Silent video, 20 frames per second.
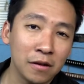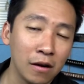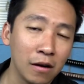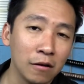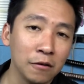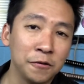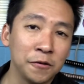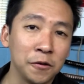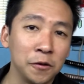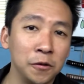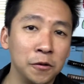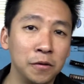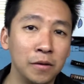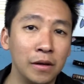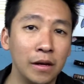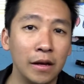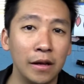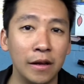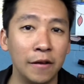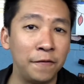card,
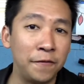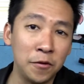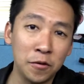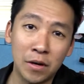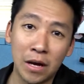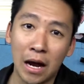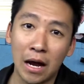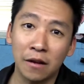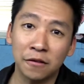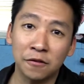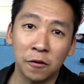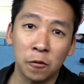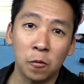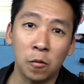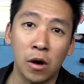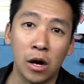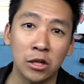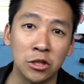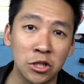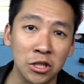so if you guys are
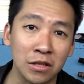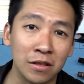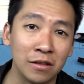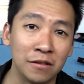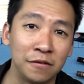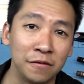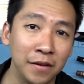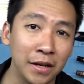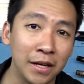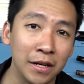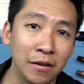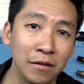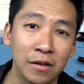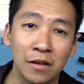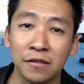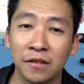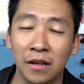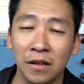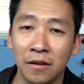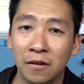watching this video,
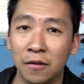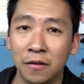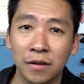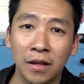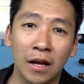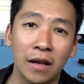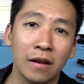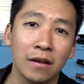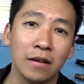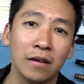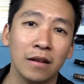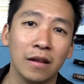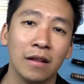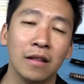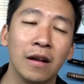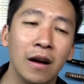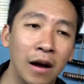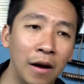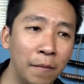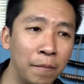because I know that
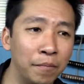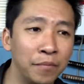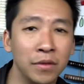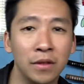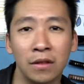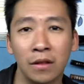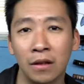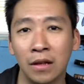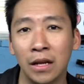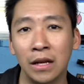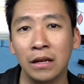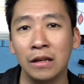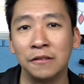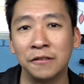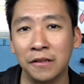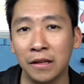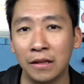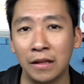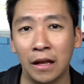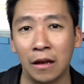um, the lady
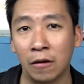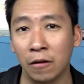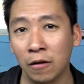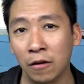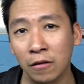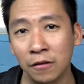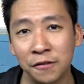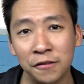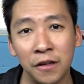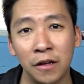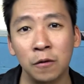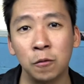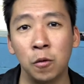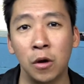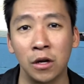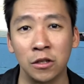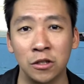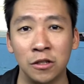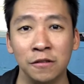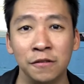said that her son
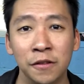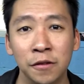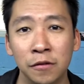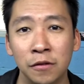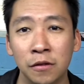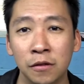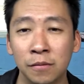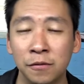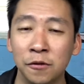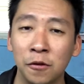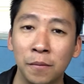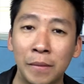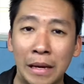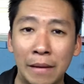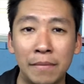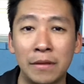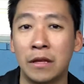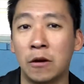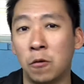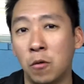watches YouTube, so
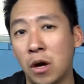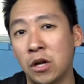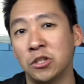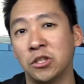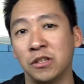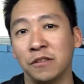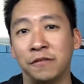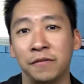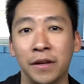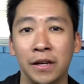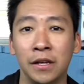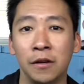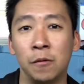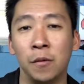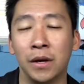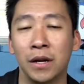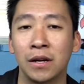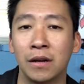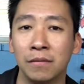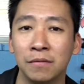maybe they'll watch this video
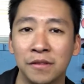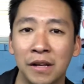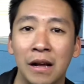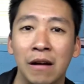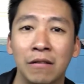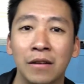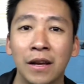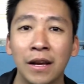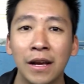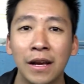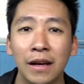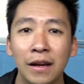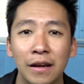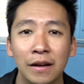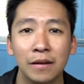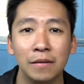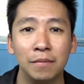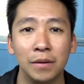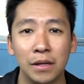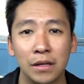when it comes out.
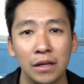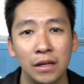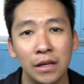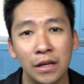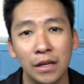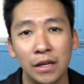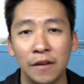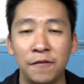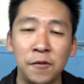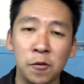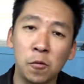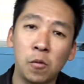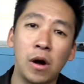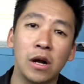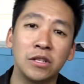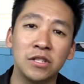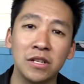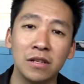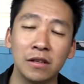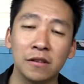But if you're
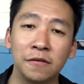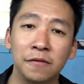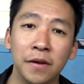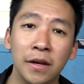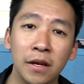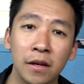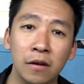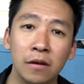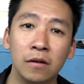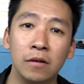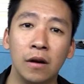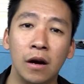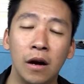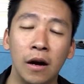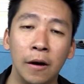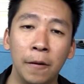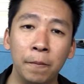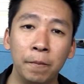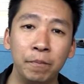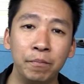watching this video,
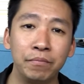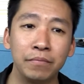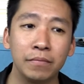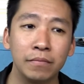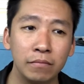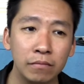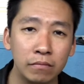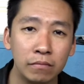um,